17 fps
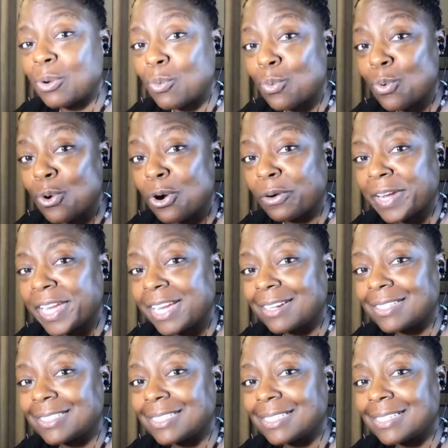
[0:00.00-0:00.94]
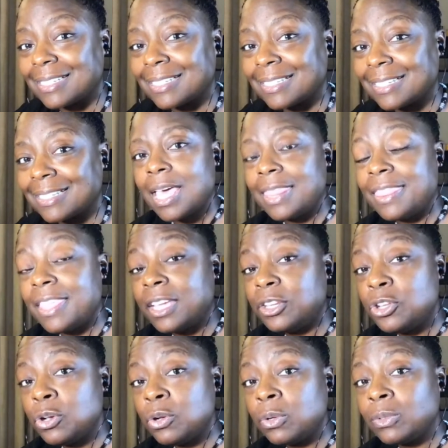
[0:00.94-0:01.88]
Warriors. The
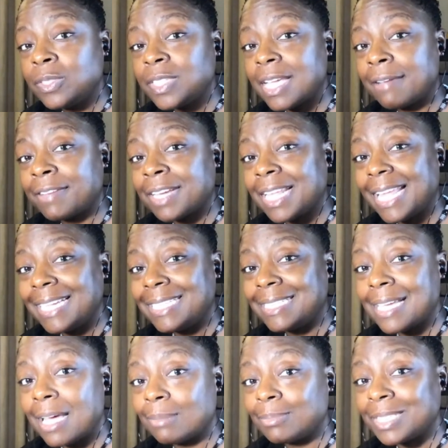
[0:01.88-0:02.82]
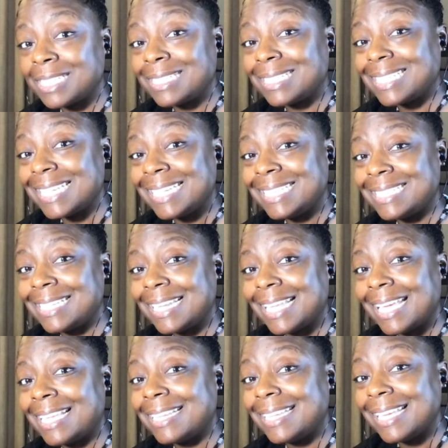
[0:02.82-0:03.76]
news of Klay Thompson's
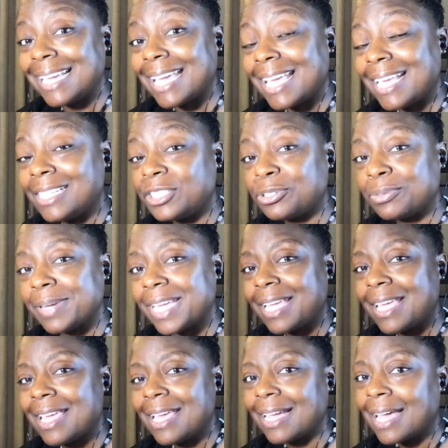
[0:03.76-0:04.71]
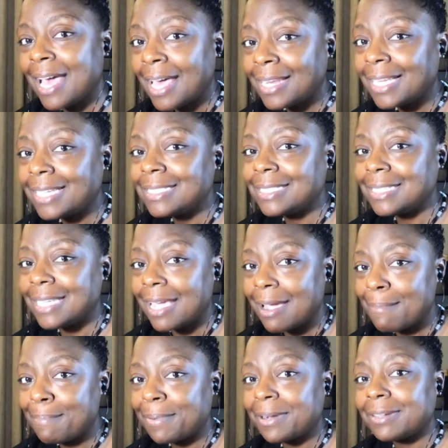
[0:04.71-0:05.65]
season-ending injury kind of
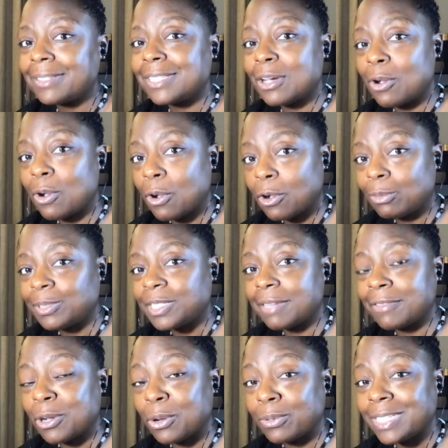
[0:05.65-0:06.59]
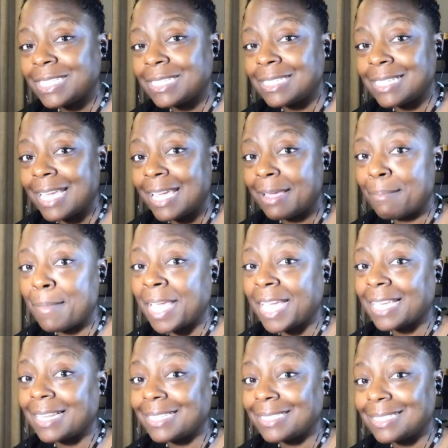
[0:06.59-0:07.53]
dampened the hopes of Golden State
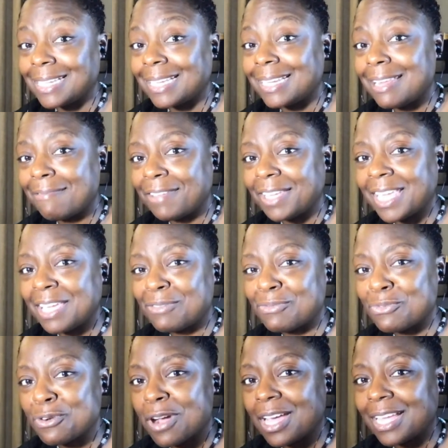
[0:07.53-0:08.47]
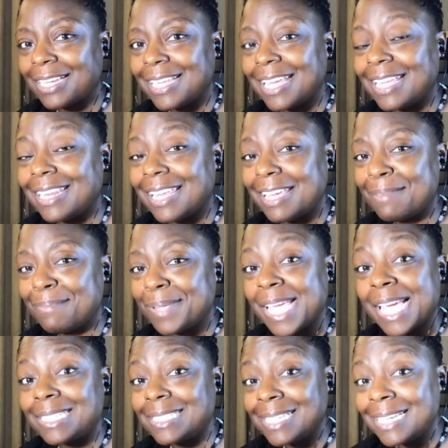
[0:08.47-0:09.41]
making a significant run in the
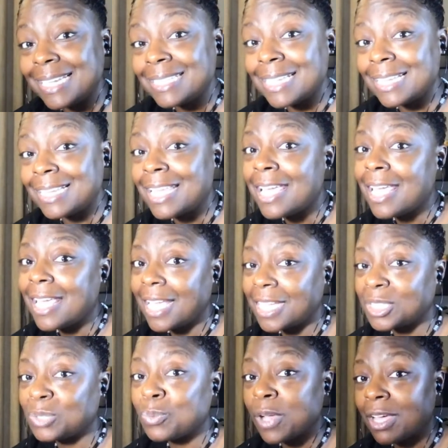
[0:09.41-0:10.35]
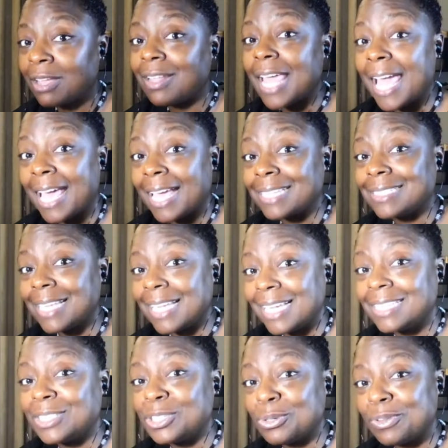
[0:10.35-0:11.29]
NBA season as well as
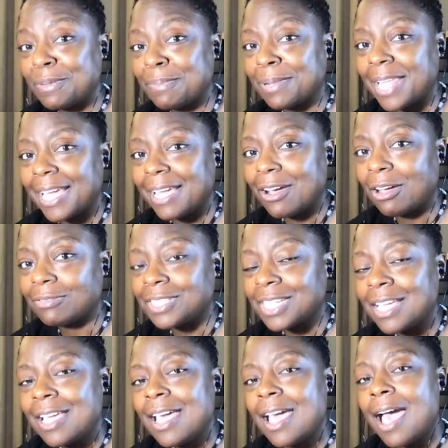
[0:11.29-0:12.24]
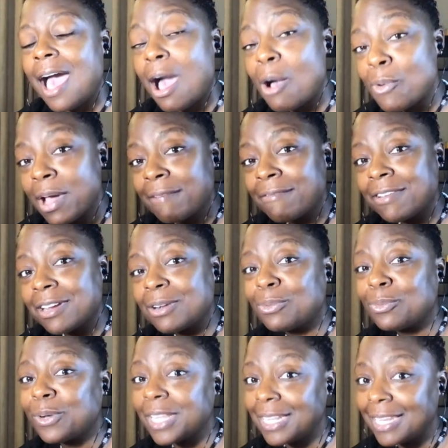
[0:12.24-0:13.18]
into the playoffs. However,
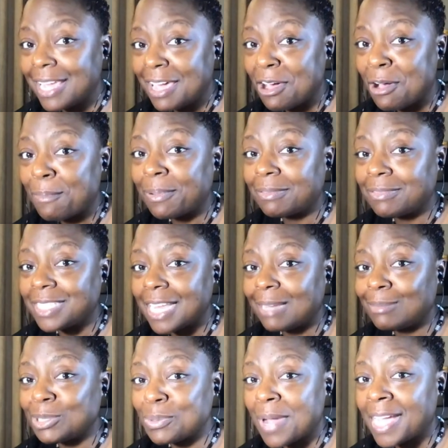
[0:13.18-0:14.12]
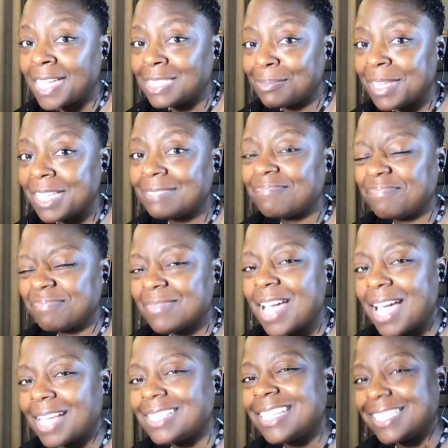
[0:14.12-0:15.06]
with the help of James Wiseman,
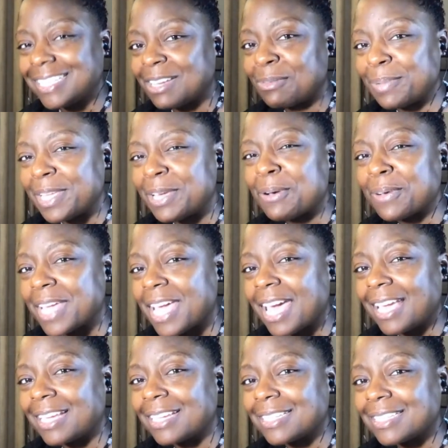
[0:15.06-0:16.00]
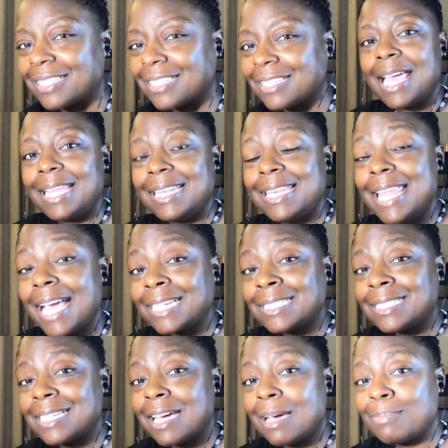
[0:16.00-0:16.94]
I think they'll be okay.
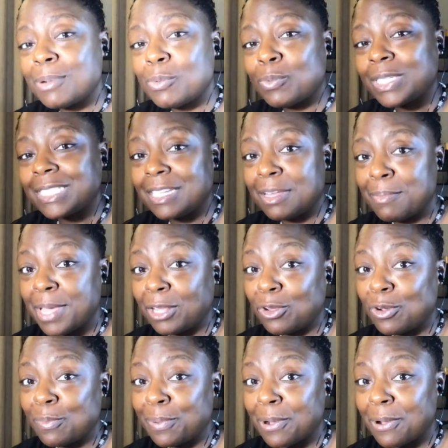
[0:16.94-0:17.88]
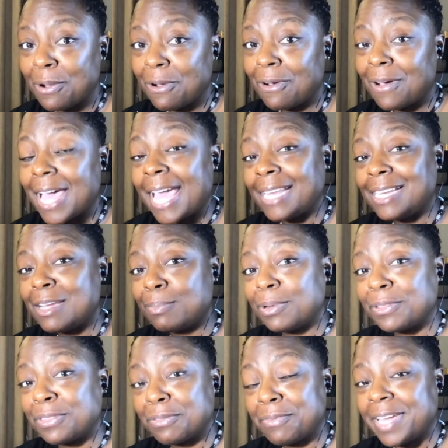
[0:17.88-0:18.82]
Next up was LaMelo Ball at number
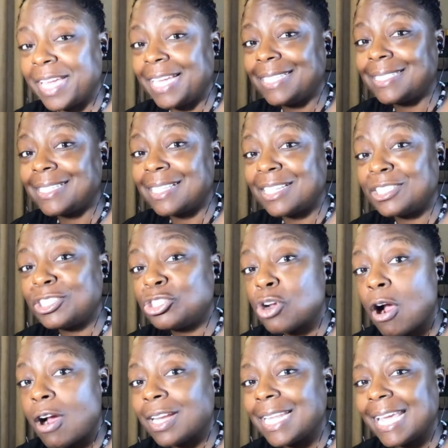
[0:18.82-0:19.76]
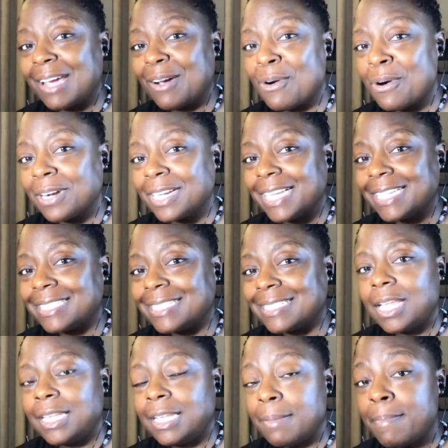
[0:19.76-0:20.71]
three to the Charlotte
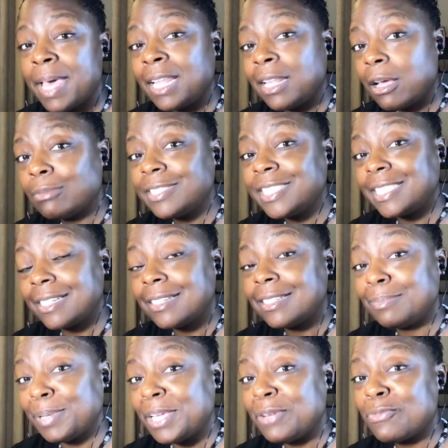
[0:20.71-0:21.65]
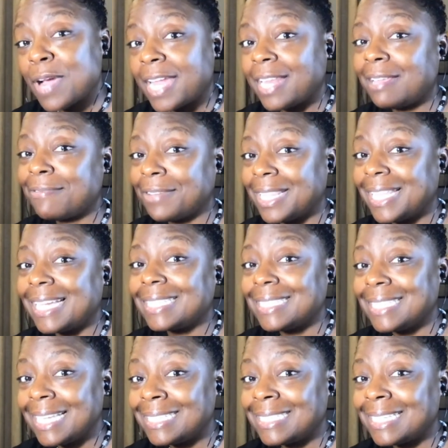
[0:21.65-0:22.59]
Hornets. LaMelo should be ready for the
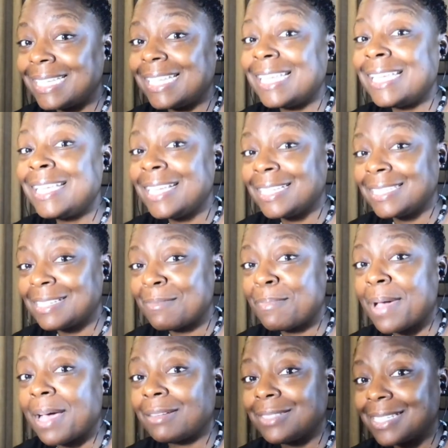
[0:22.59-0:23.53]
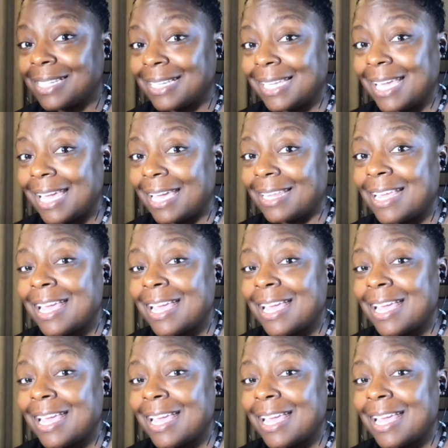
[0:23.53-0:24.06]
attention he is about to get.